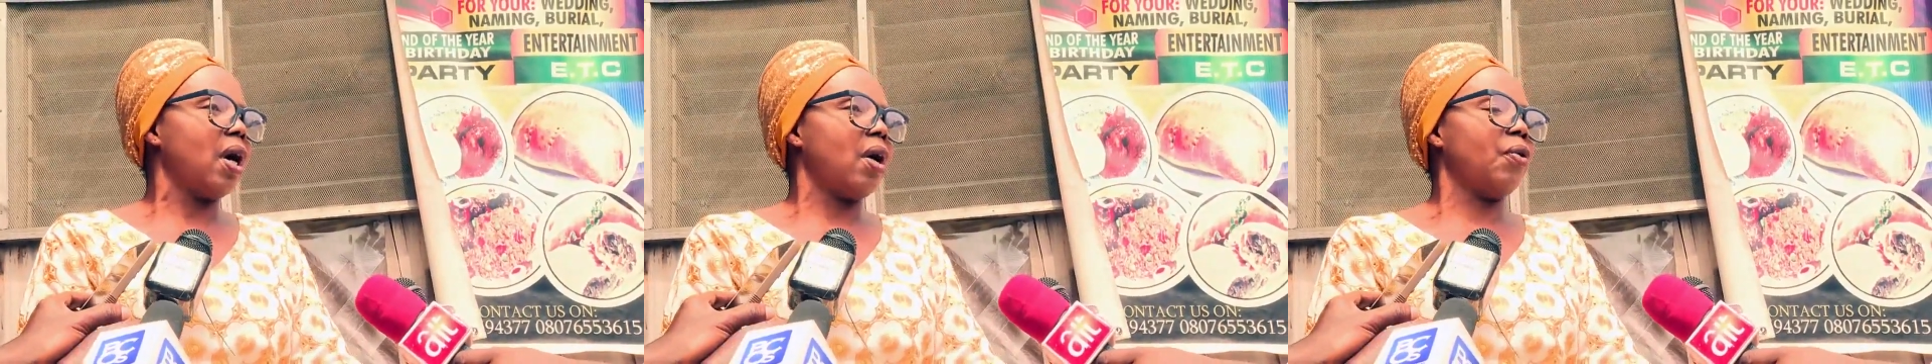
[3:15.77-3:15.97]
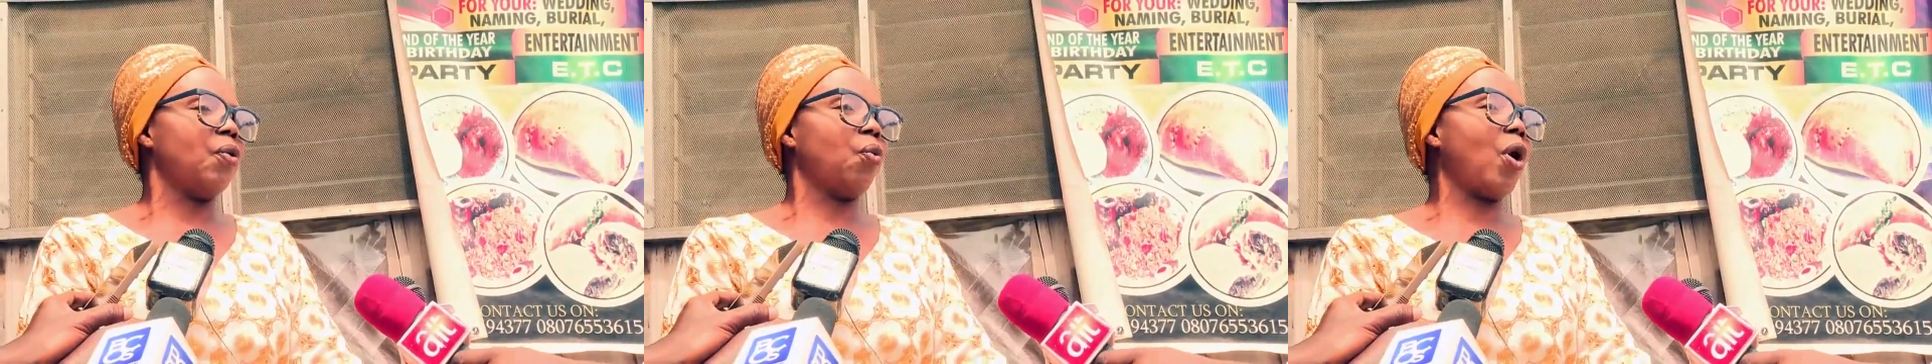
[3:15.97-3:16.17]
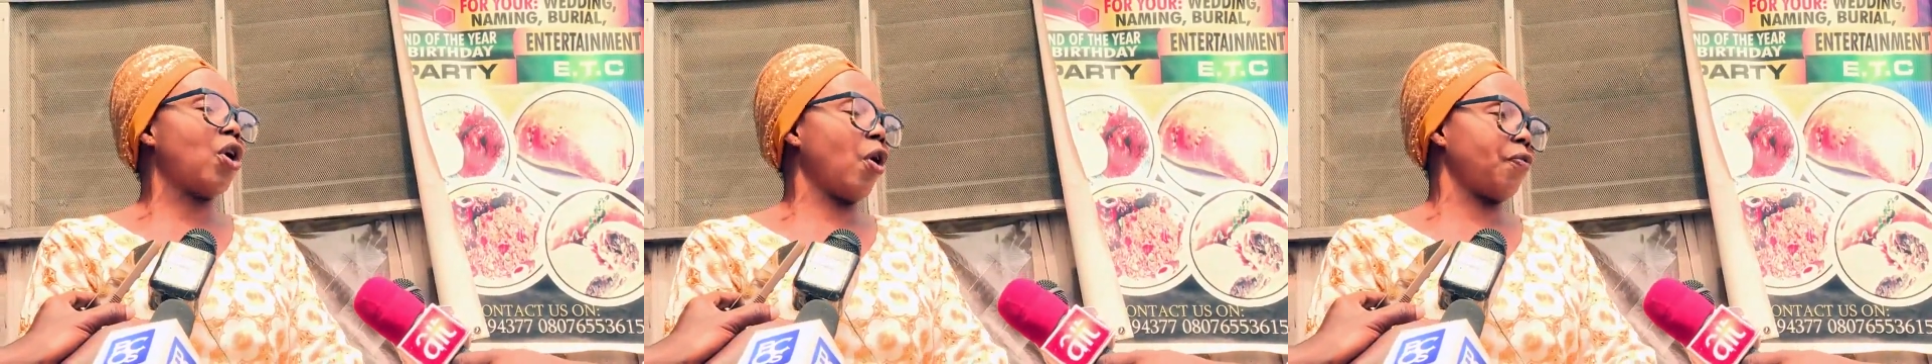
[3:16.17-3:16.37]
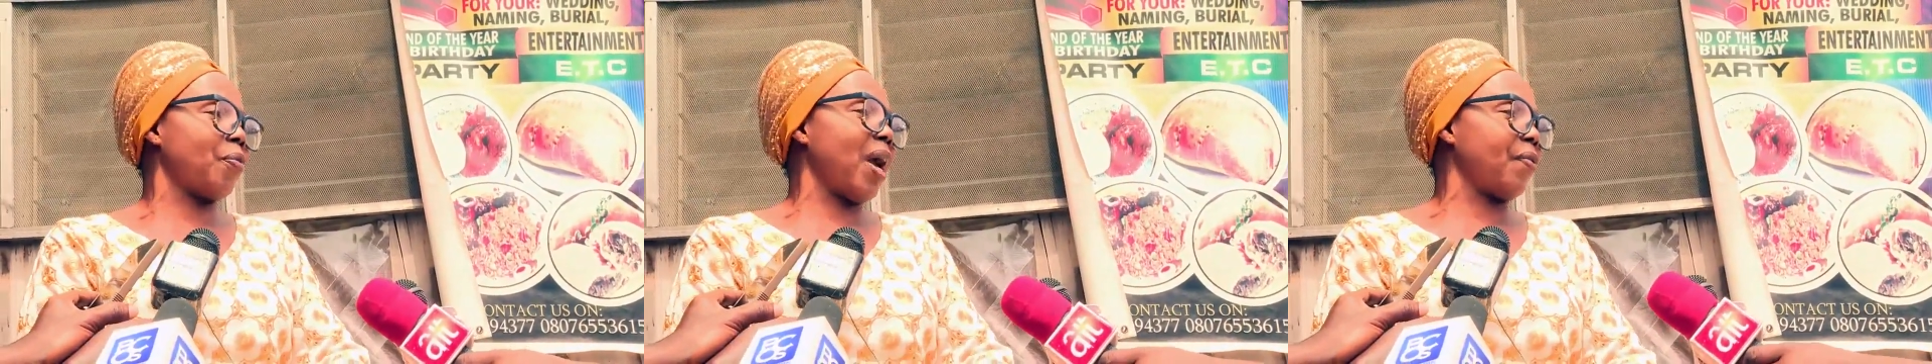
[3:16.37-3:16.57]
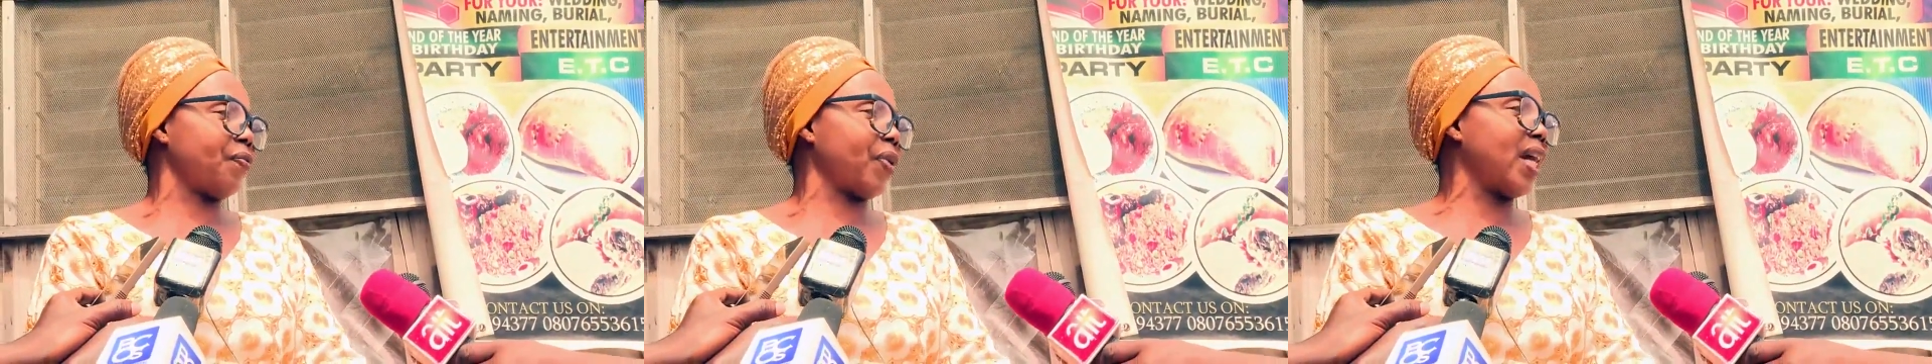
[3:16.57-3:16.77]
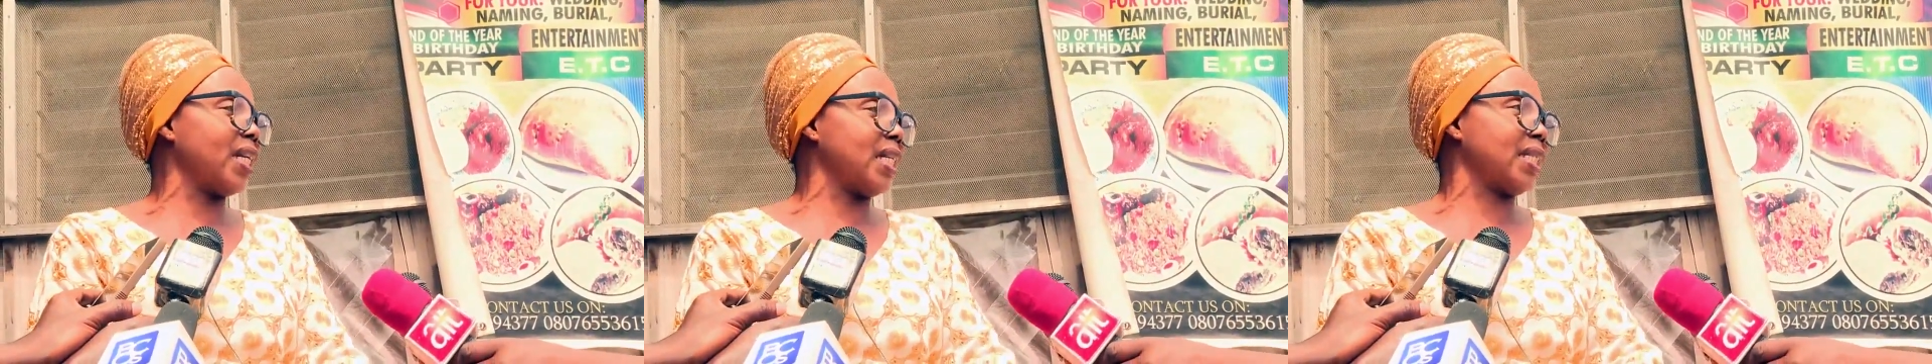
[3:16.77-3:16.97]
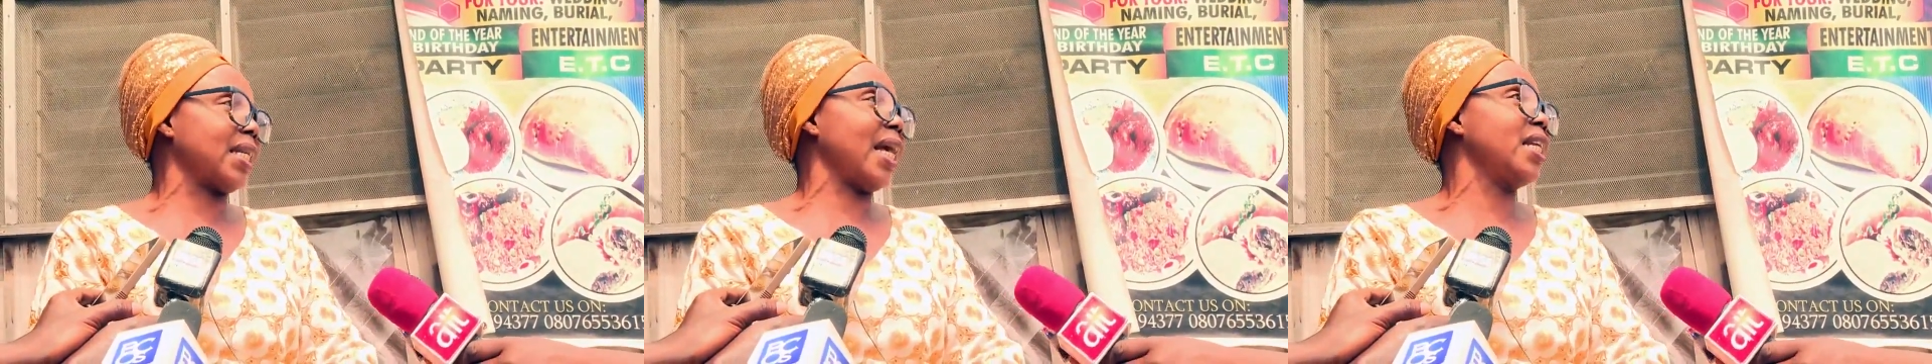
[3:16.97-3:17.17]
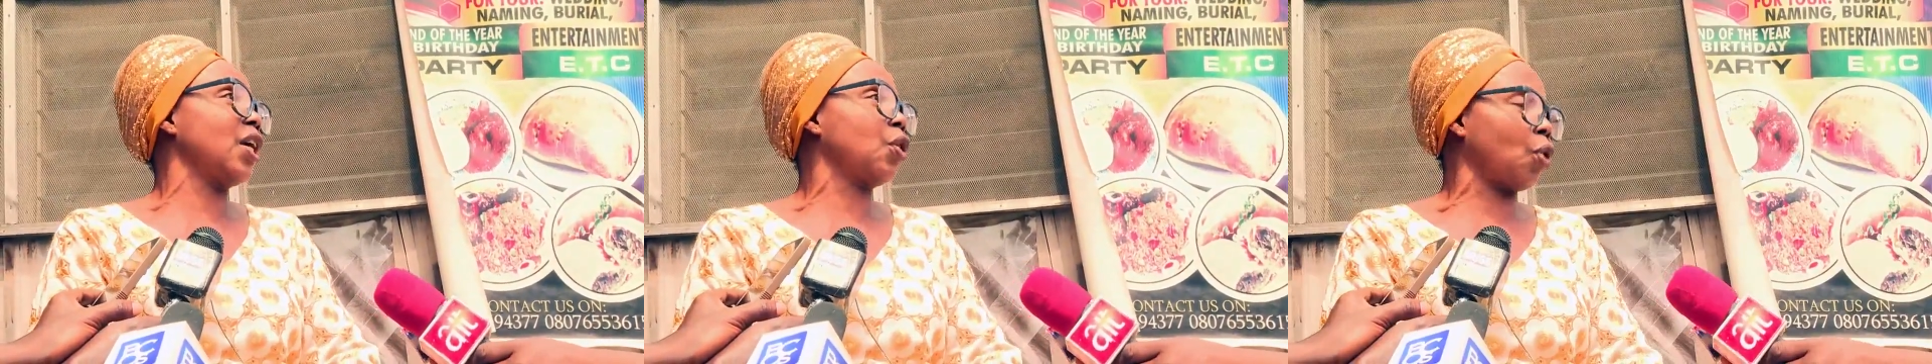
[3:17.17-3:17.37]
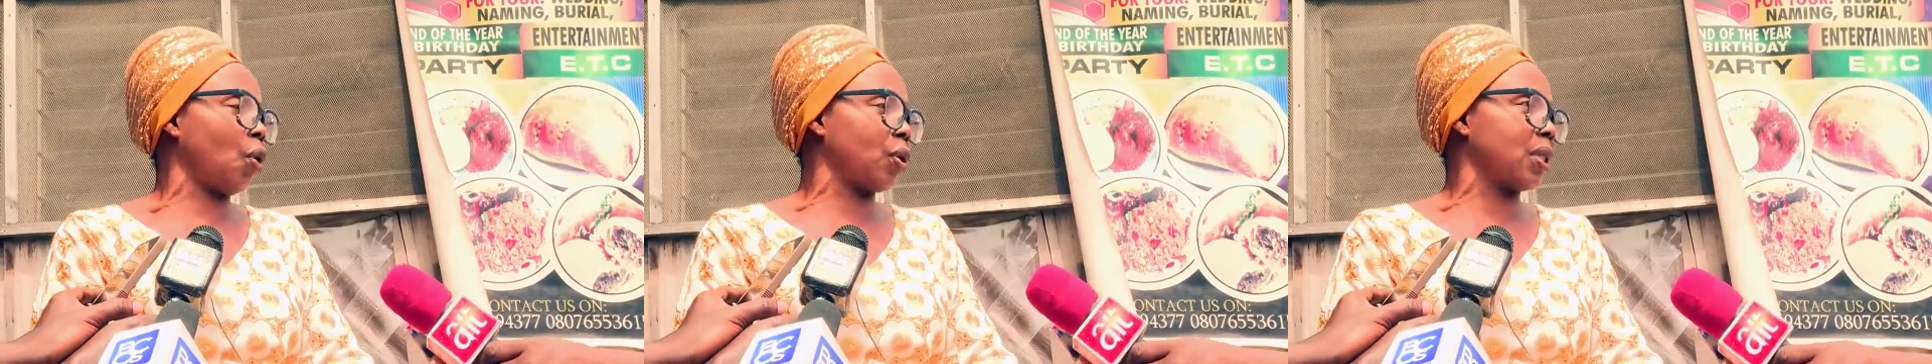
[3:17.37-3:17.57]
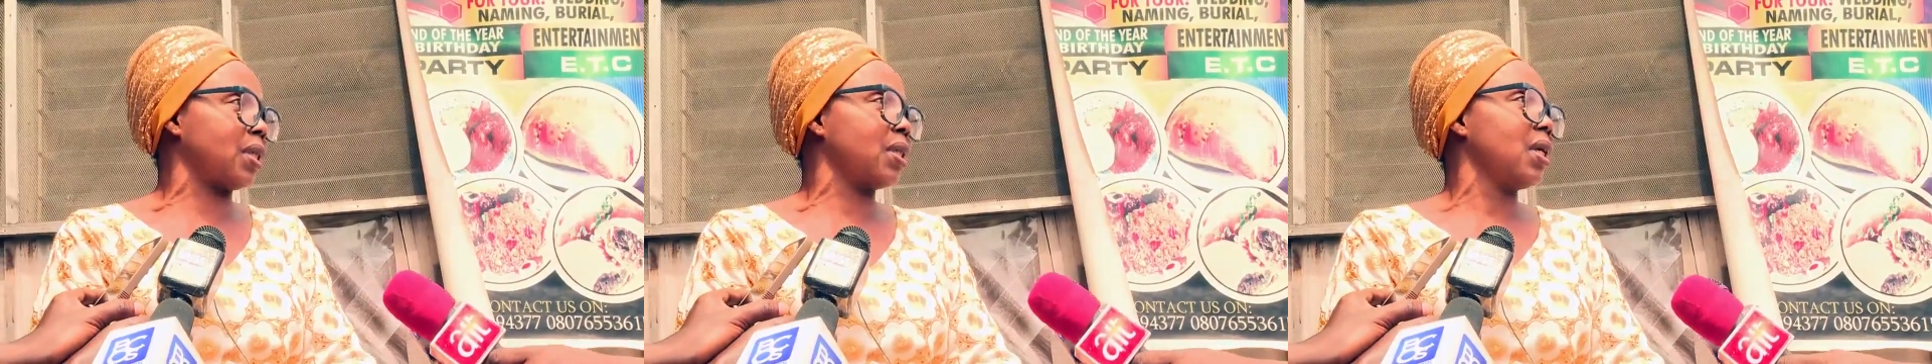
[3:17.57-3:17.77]
One of my friends is selling
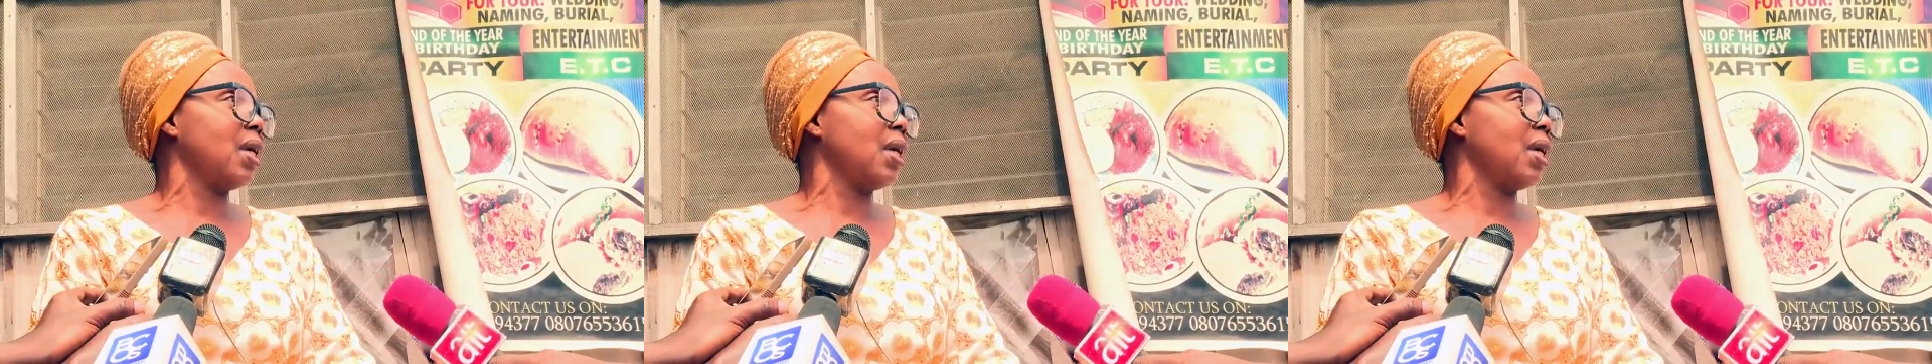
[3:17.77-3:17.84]
cloth,